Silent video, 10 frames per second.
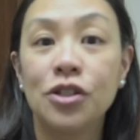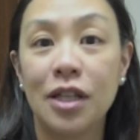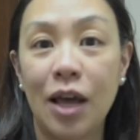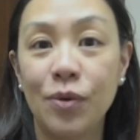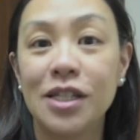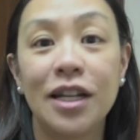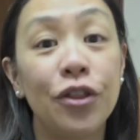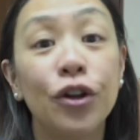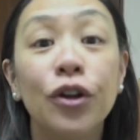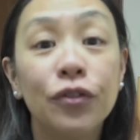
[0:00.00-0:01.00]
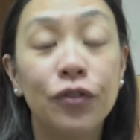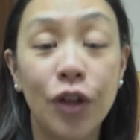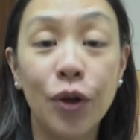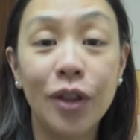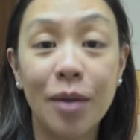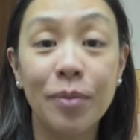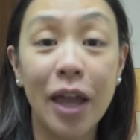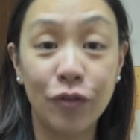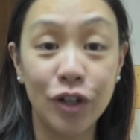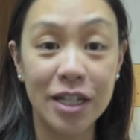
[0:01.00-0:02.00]
So that was another Flo Lum
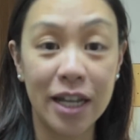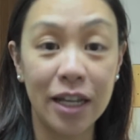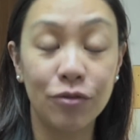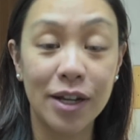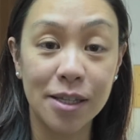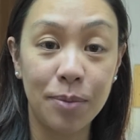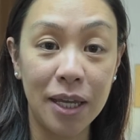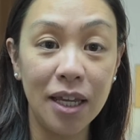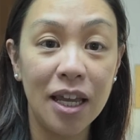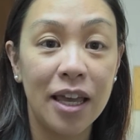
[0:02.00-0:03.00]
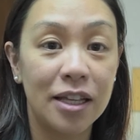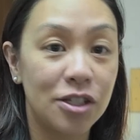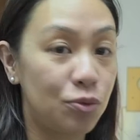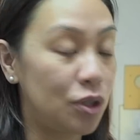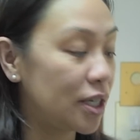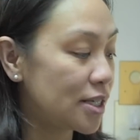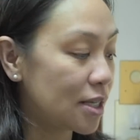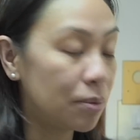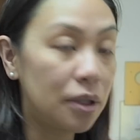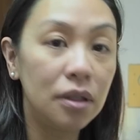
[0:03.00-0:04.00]
everyday recipe. It's really
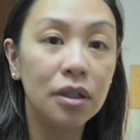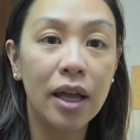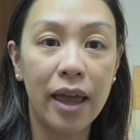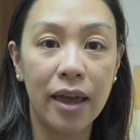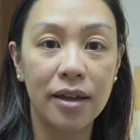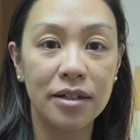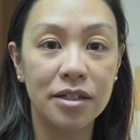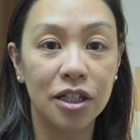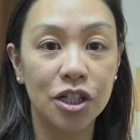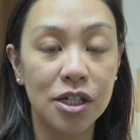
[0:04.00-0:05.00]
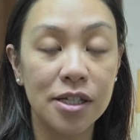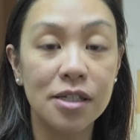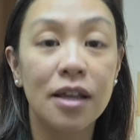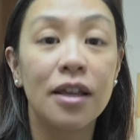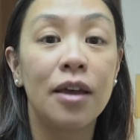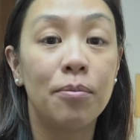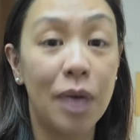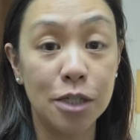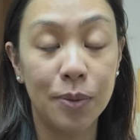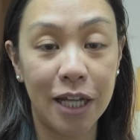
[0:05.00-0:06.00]
simple and delicious
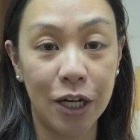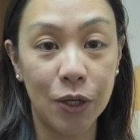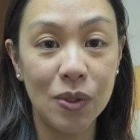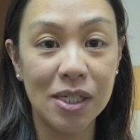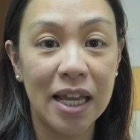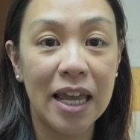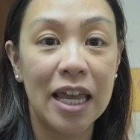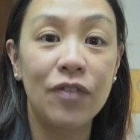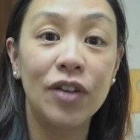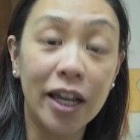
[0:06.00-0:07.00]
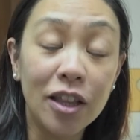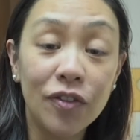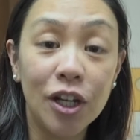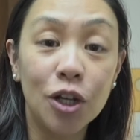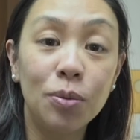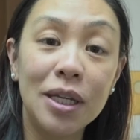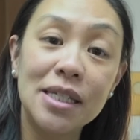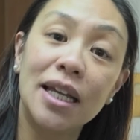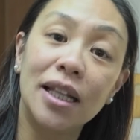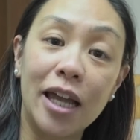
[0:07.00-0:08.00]
mashed potatoes. If you like the video,
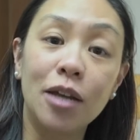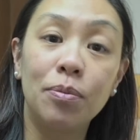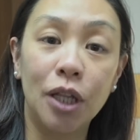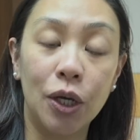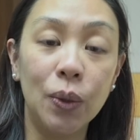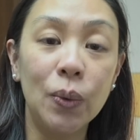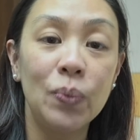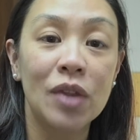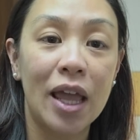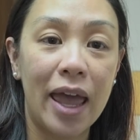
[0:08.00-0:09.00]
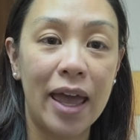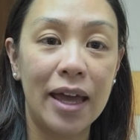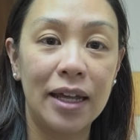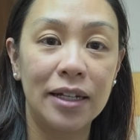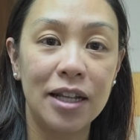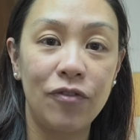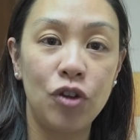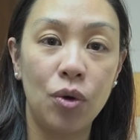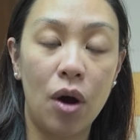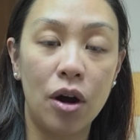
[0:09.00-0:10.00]
please hit like below. And
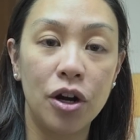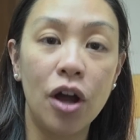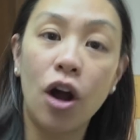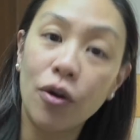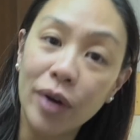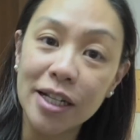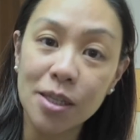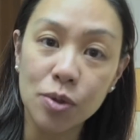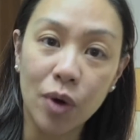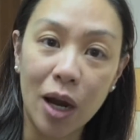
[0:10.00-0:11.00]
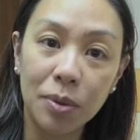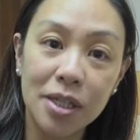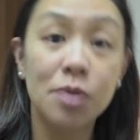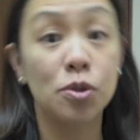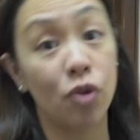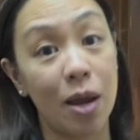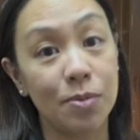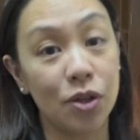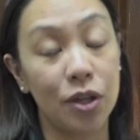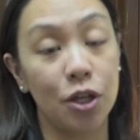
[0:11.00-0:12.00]
if you are not already subscribed, please
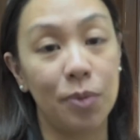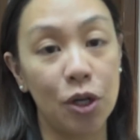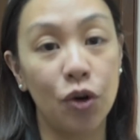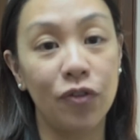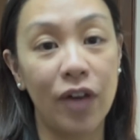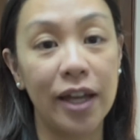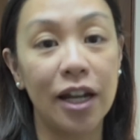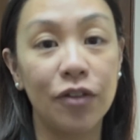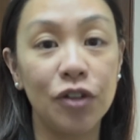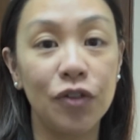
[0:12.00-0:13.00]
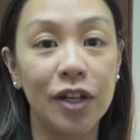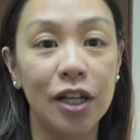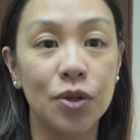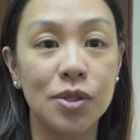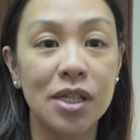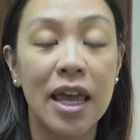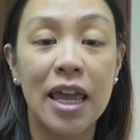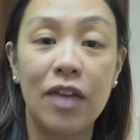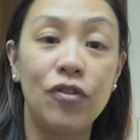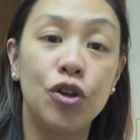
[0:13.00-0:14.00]
subscribe so that you'll be notified of new videos.
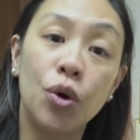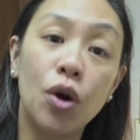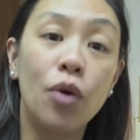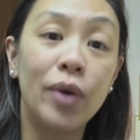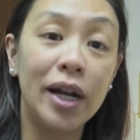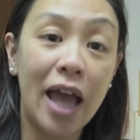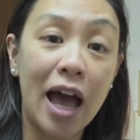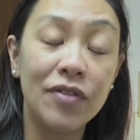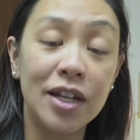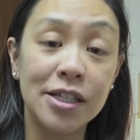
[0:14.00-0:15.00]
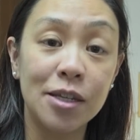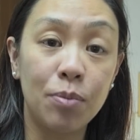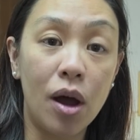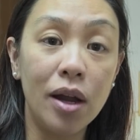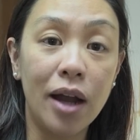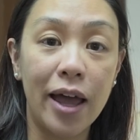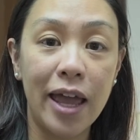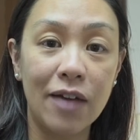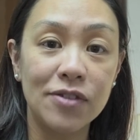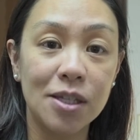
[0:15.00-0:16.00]
If you don't already have an Instant Pot, I
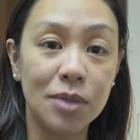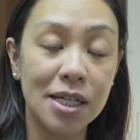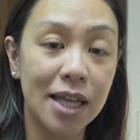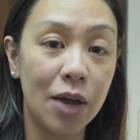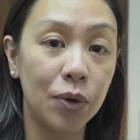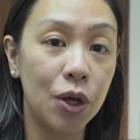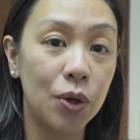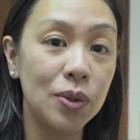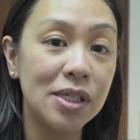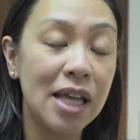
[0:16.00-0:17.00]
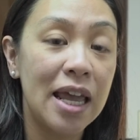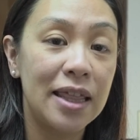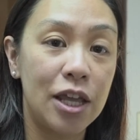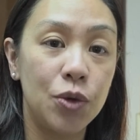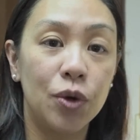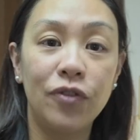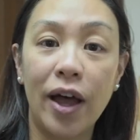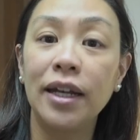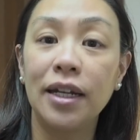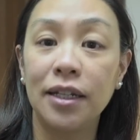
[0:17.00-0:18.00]
have some discount codes that you will
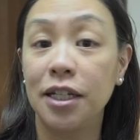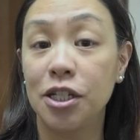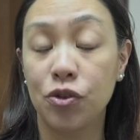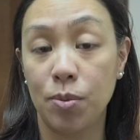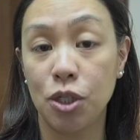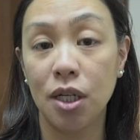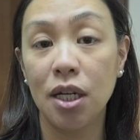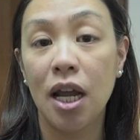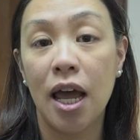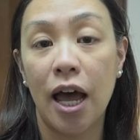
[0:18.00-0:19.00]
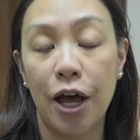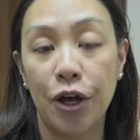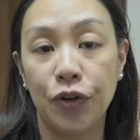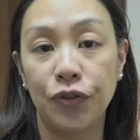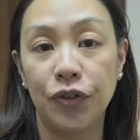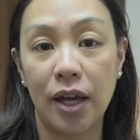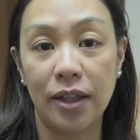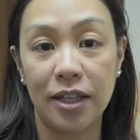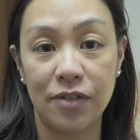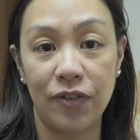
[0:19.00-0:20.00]
find in the description of
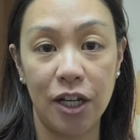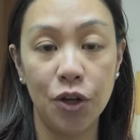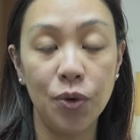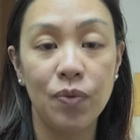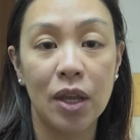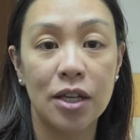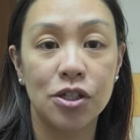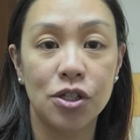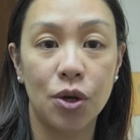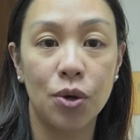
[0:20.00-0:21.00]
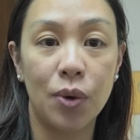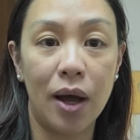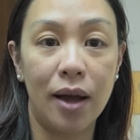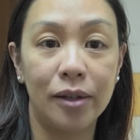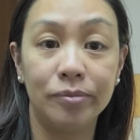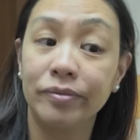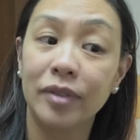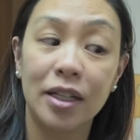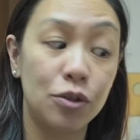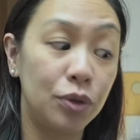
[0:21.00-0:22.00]
this video. So um,
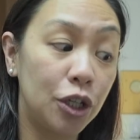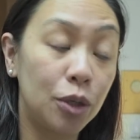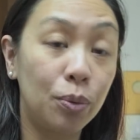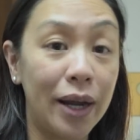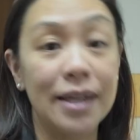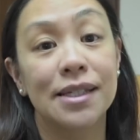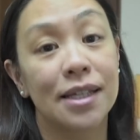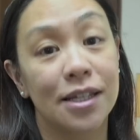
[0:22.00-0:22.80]
it's a really good price.